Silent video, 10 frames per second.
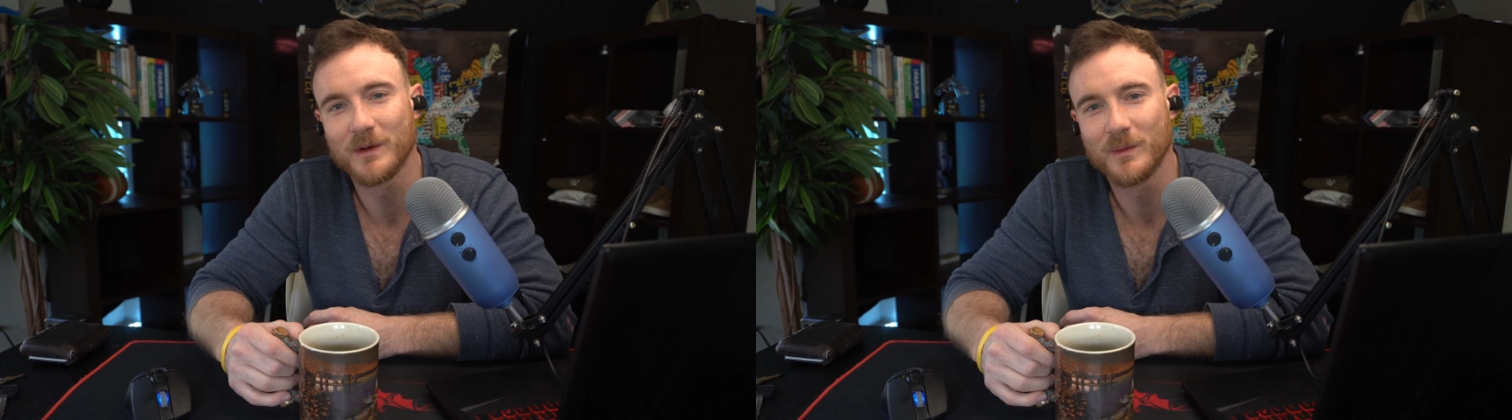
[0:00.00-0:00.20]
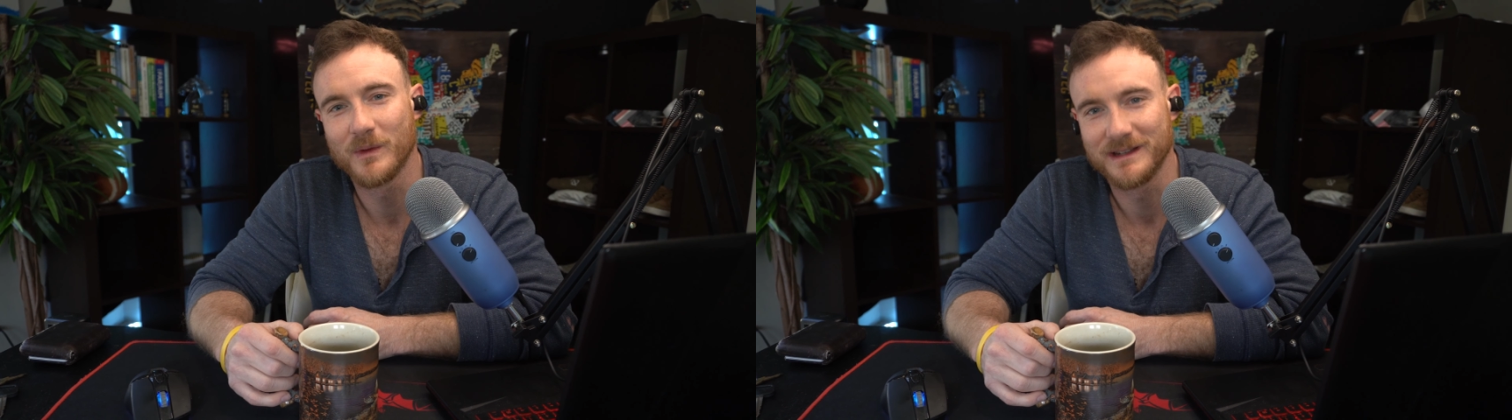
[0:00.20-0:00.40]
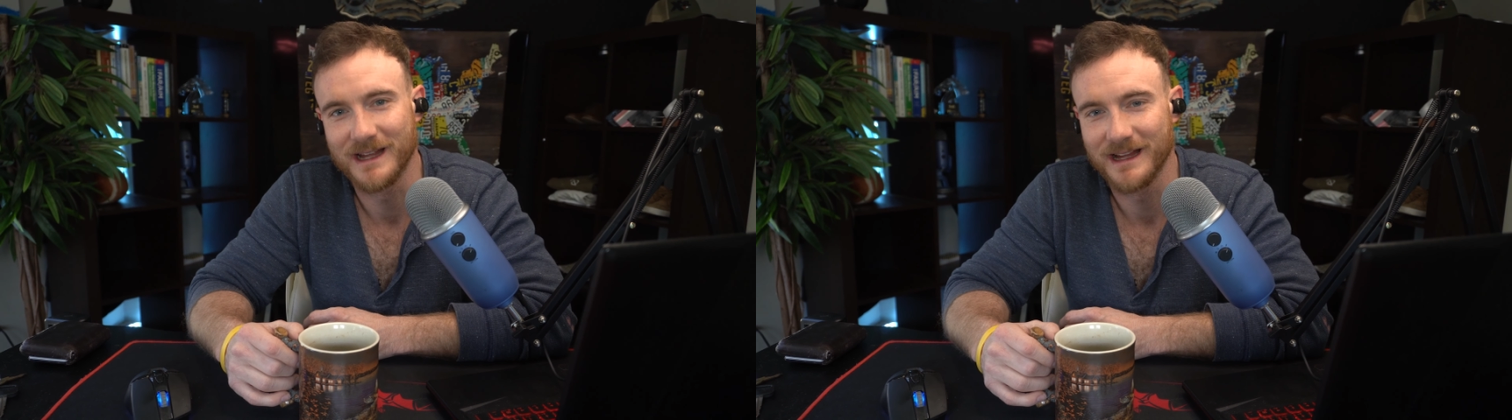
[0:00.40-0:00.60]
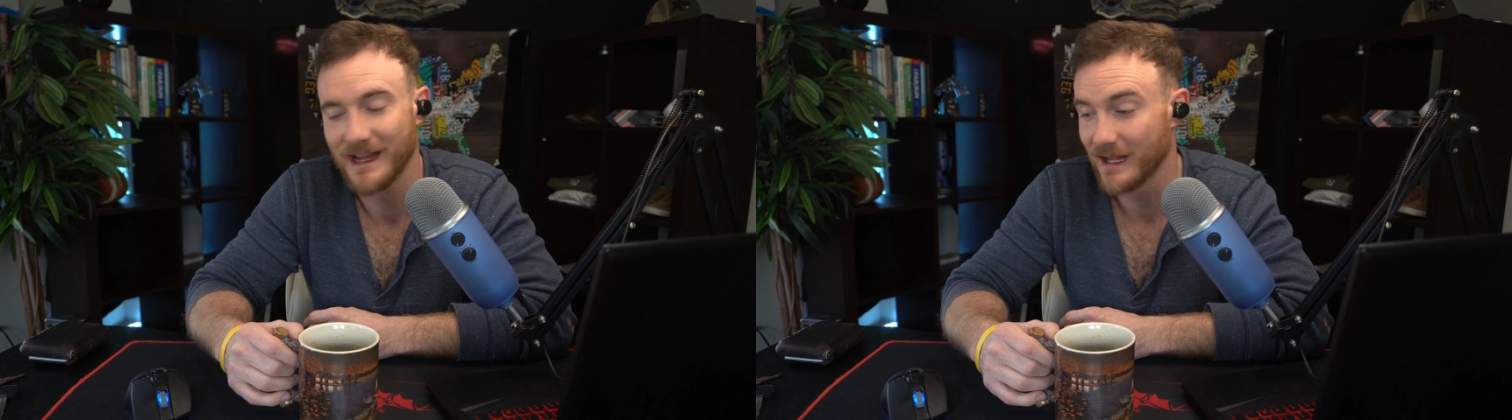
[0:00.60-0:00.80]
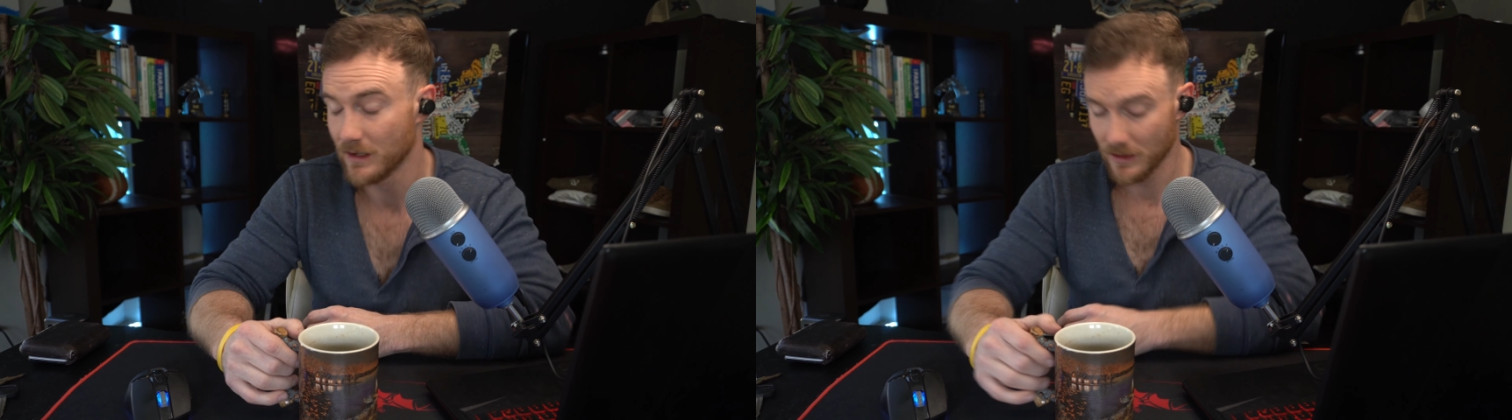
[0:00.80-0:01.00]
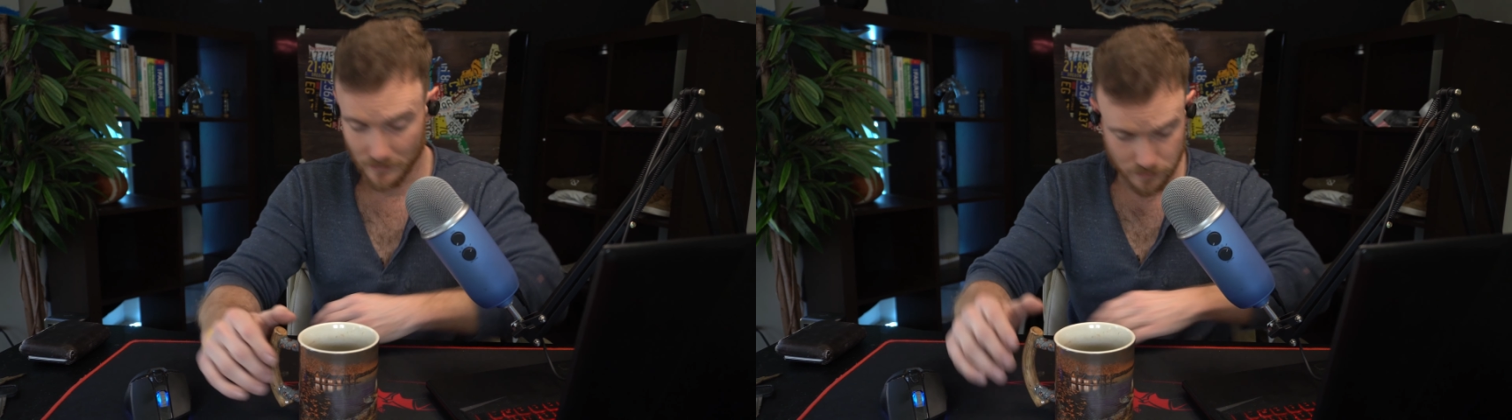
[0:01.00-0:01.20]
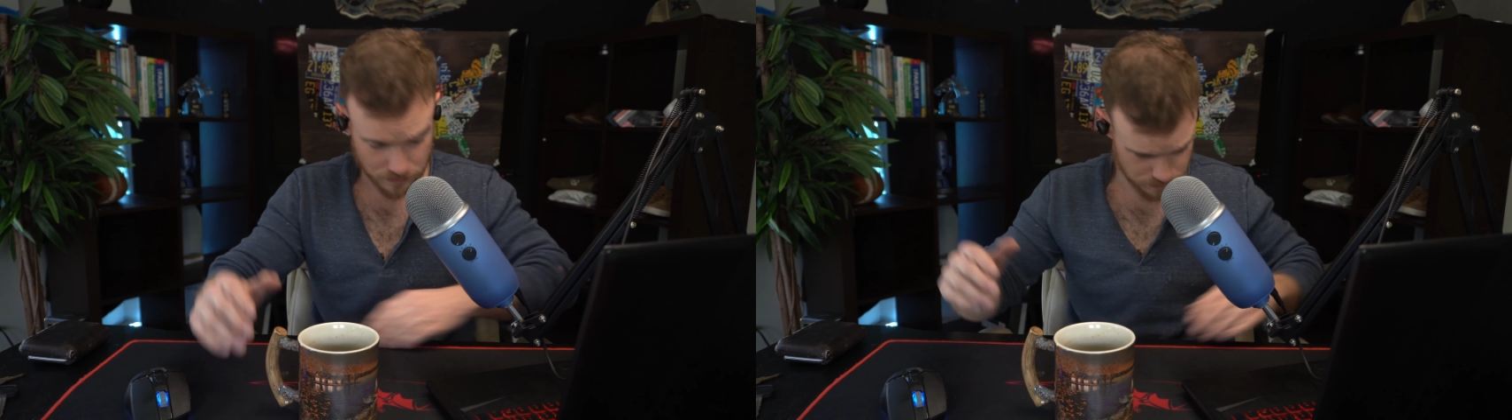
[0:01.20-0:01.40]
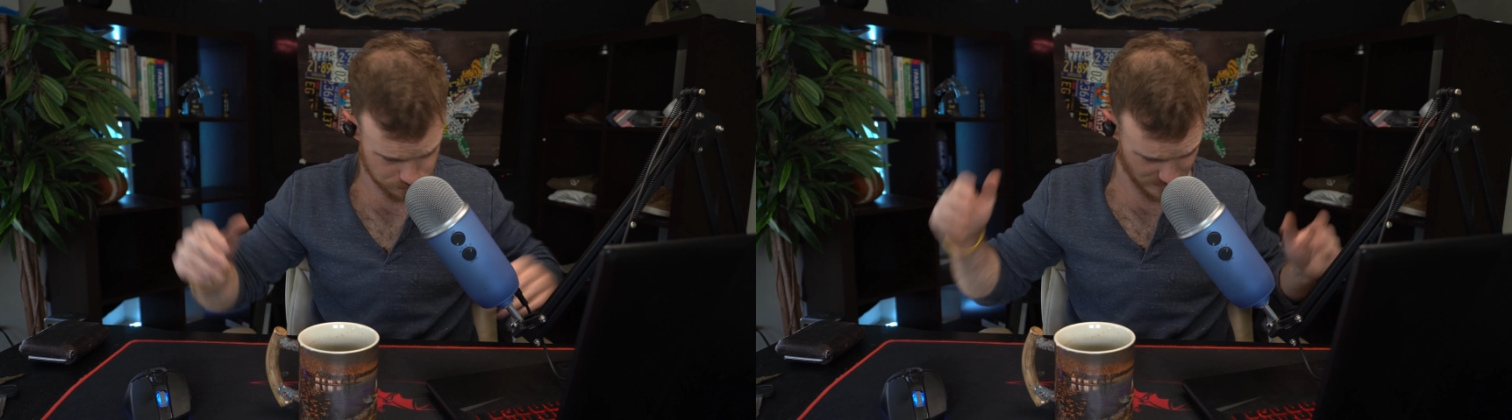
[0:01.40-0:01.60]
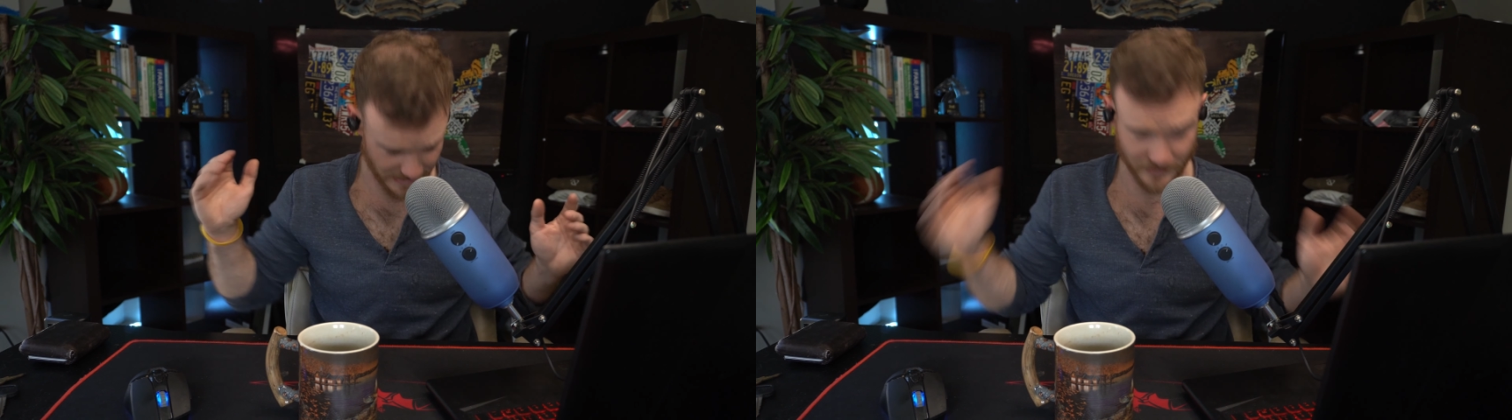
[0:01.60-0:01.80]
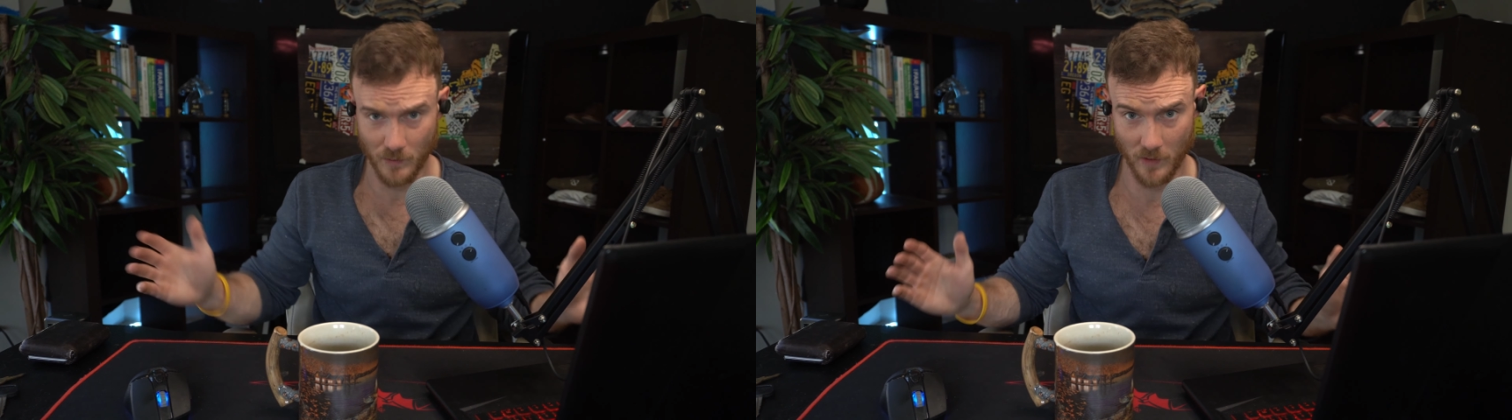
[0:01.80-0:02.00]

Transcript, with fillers: in my room one day and he's